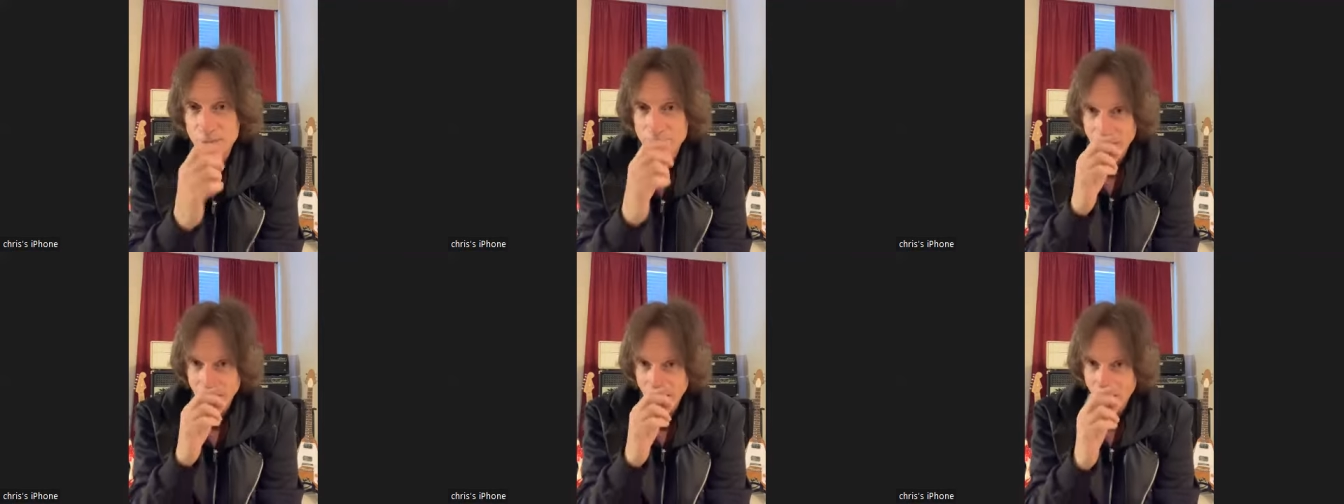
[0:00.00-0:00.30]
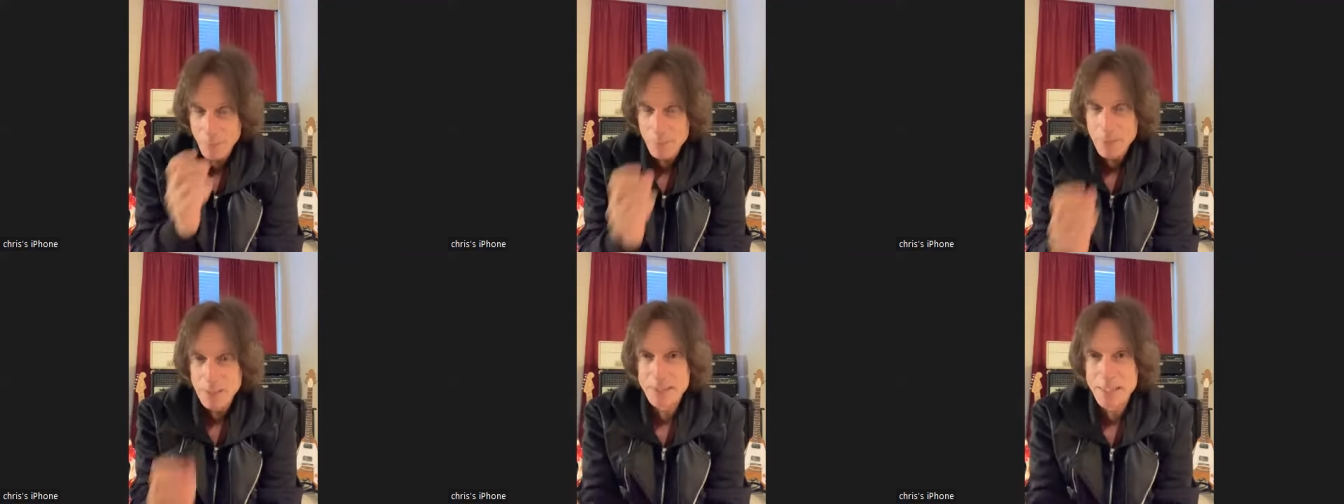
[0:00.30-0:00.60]
You
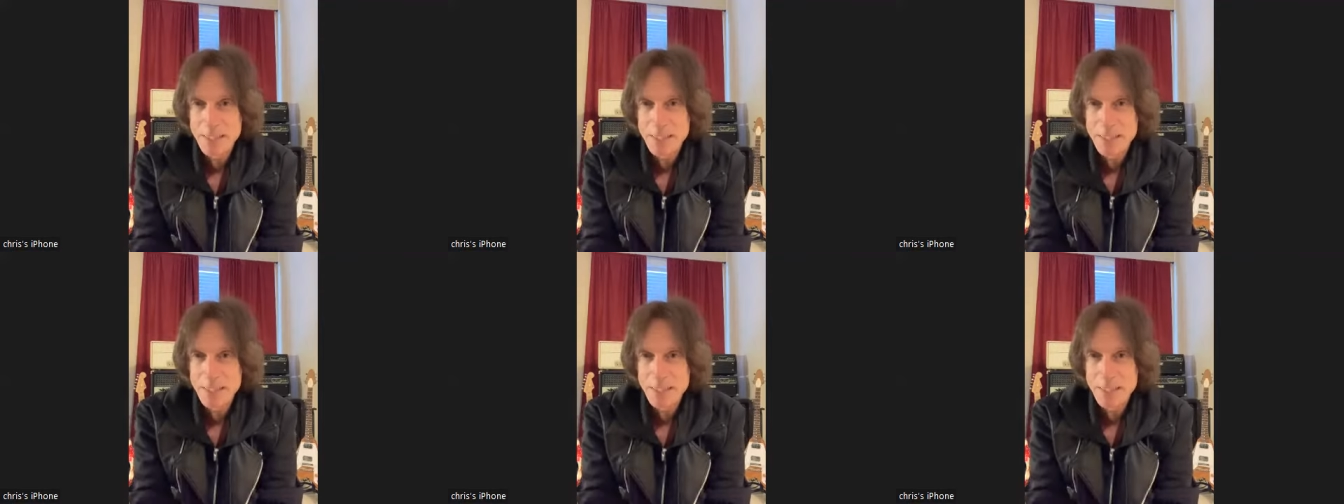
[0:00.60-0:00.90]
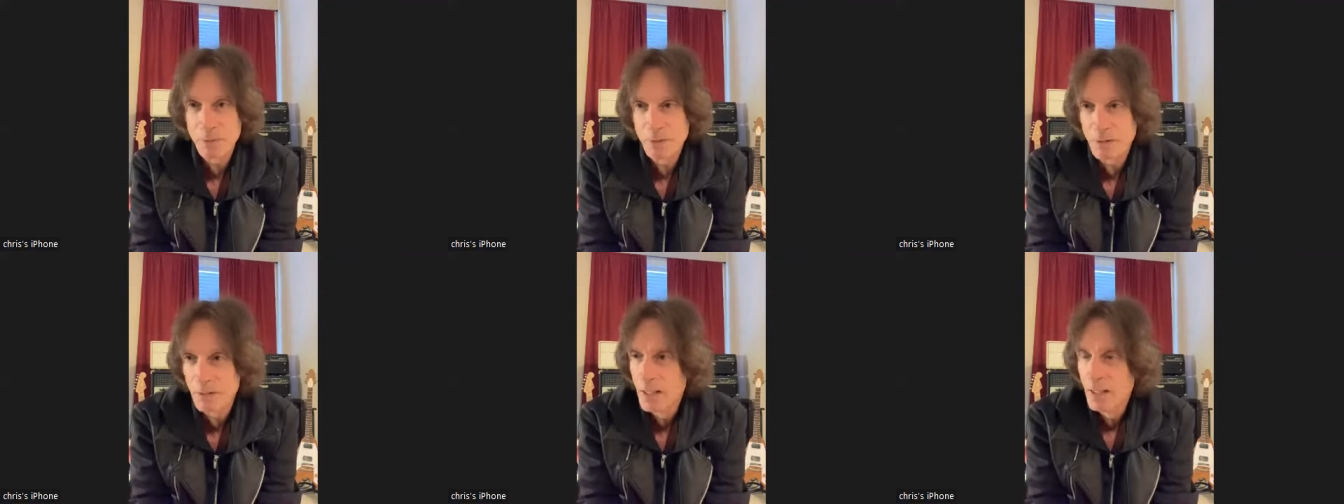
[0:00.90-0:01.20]
know, I mean, some
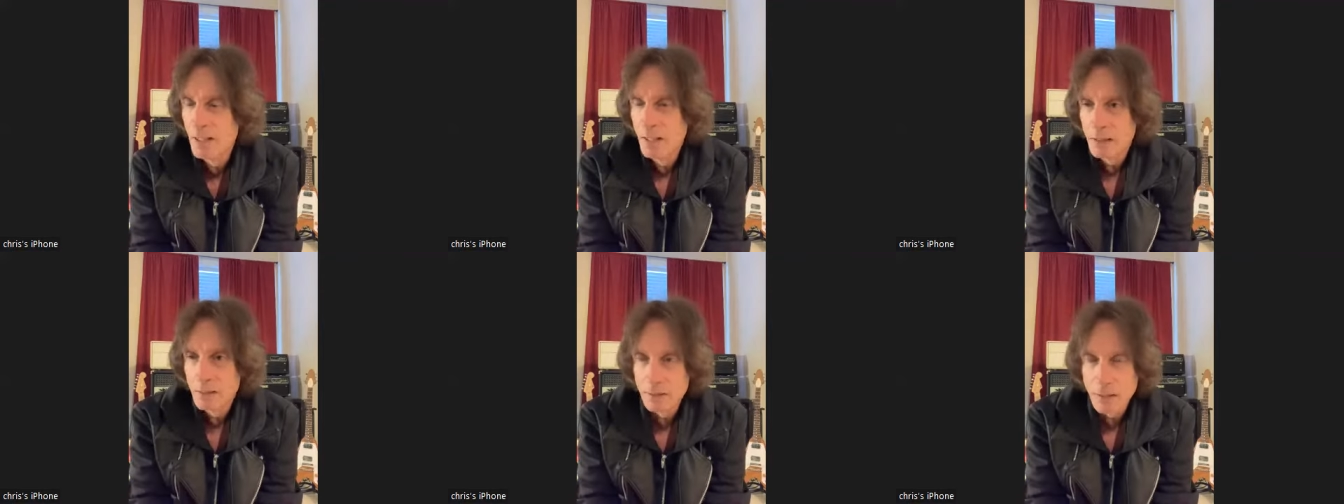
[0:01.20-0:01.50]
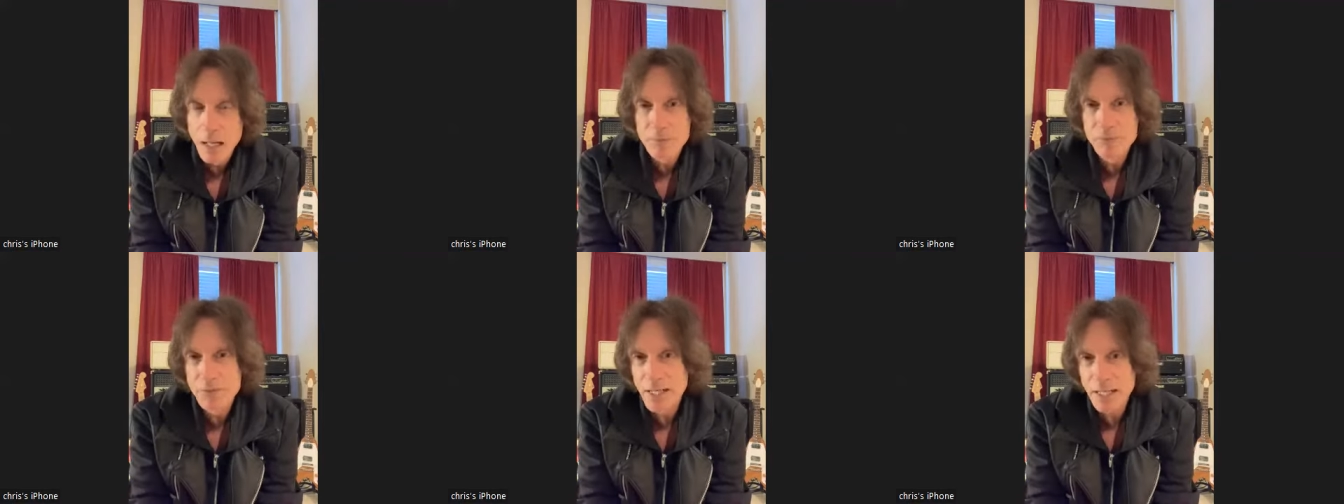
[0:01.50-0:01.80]
people
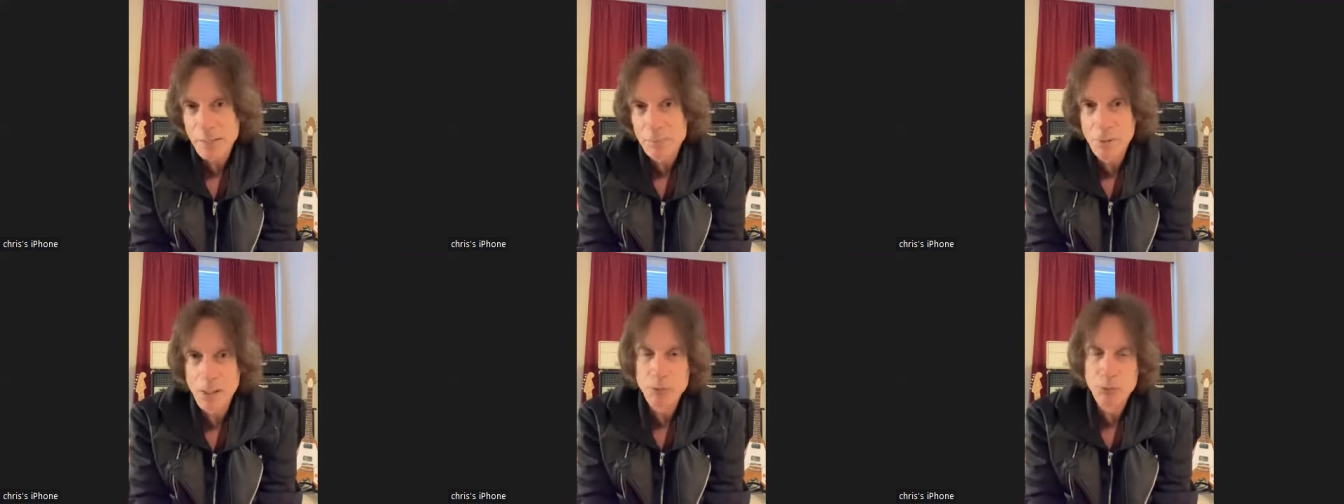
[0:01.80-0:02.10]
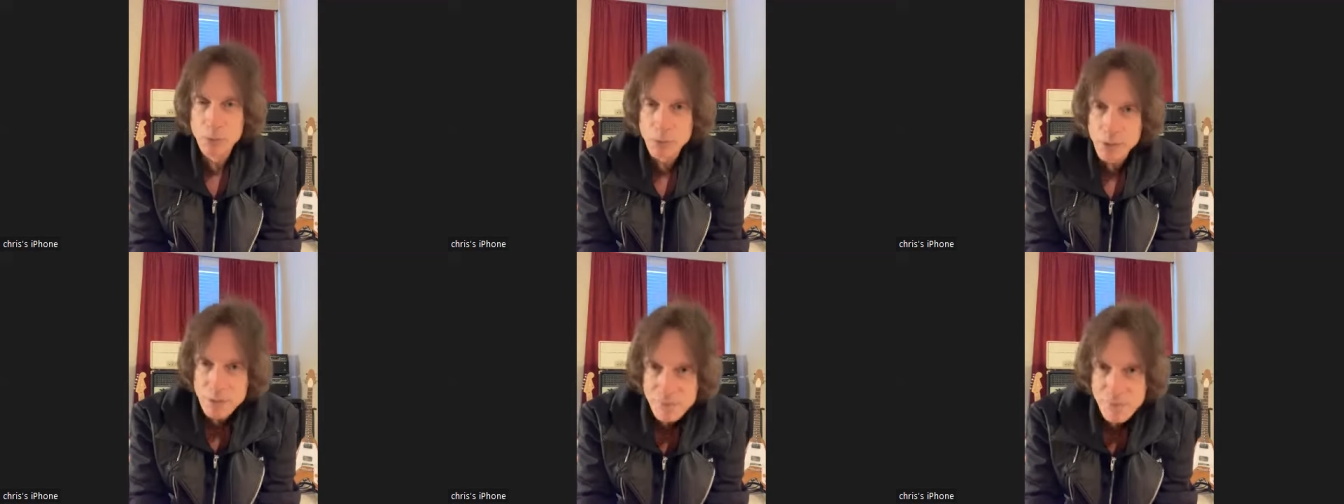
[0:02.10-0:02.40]
love that I play
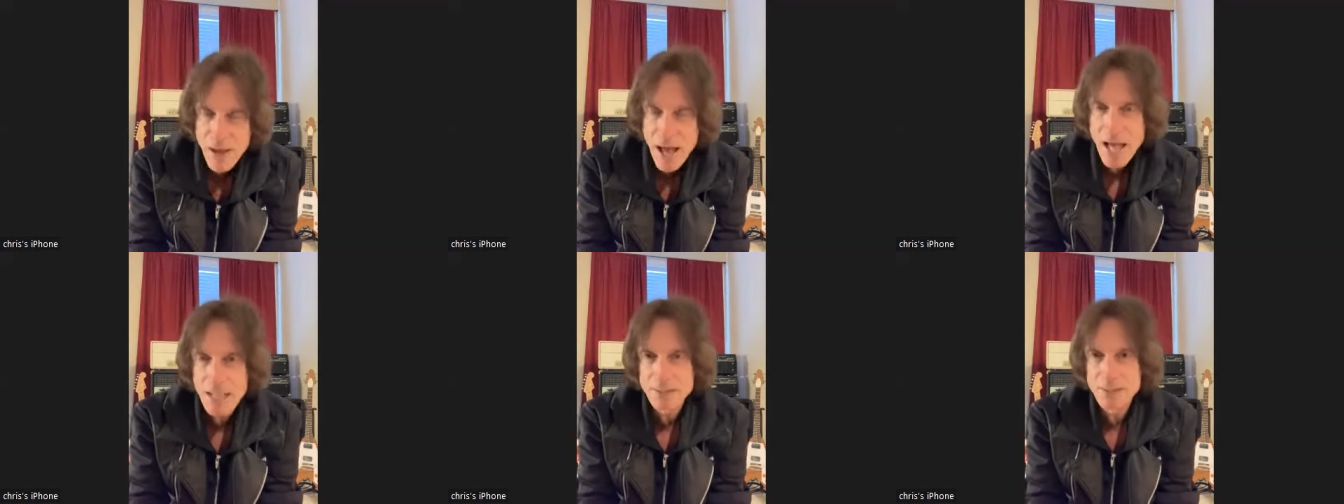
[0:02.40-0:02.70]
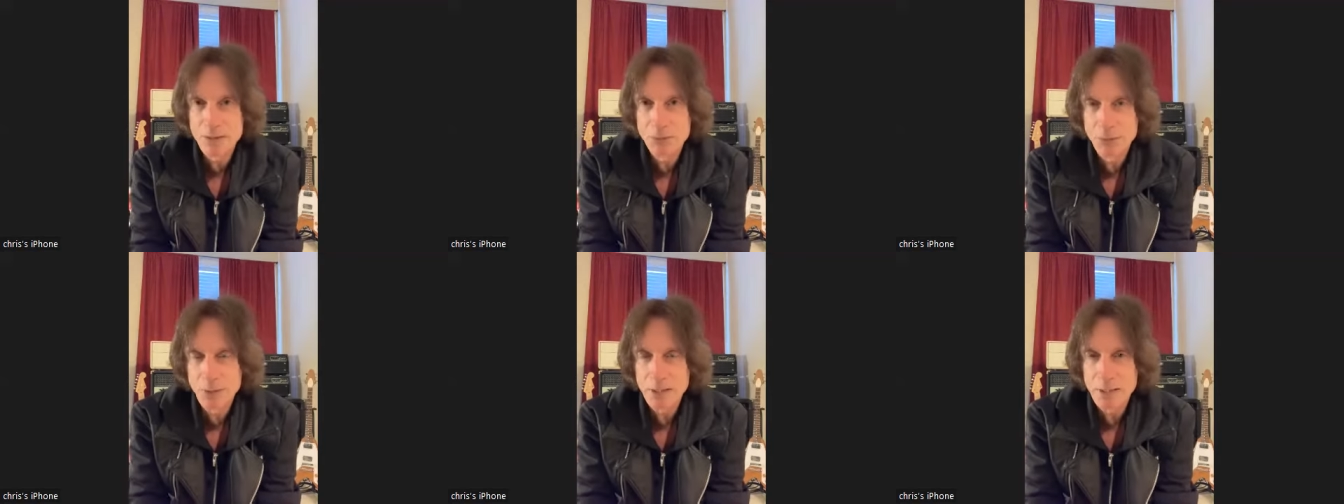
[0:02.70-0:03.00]
really fast
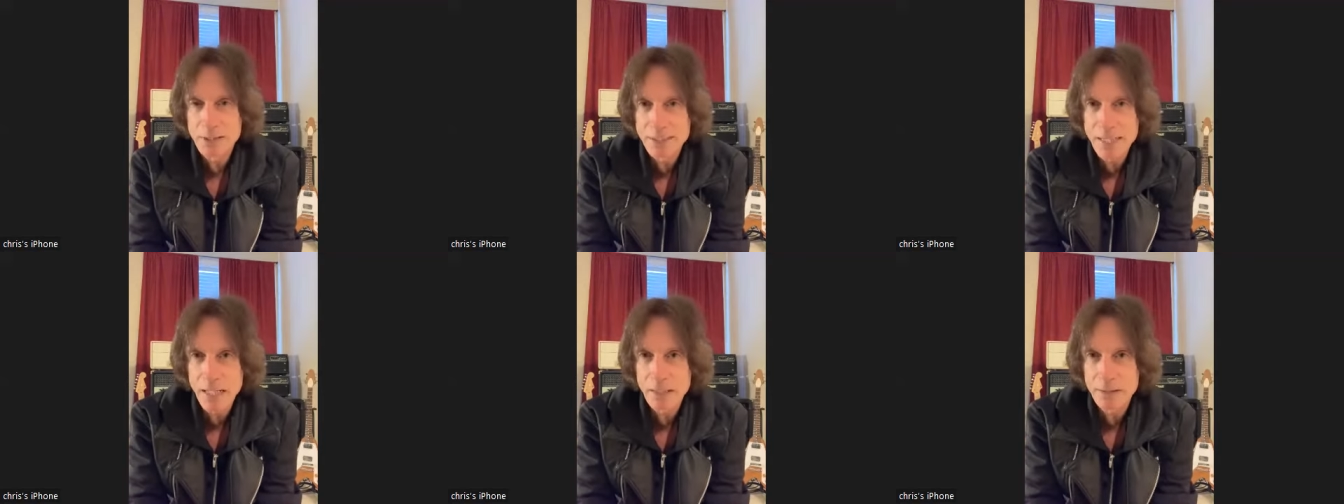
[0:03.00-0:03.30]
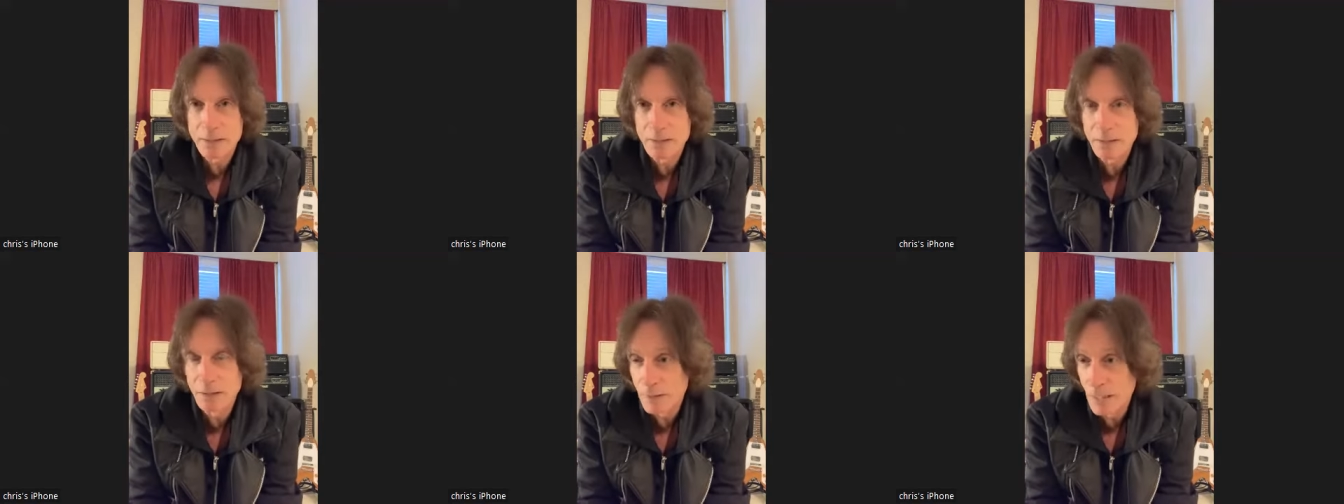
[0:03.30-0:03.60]
and really technical,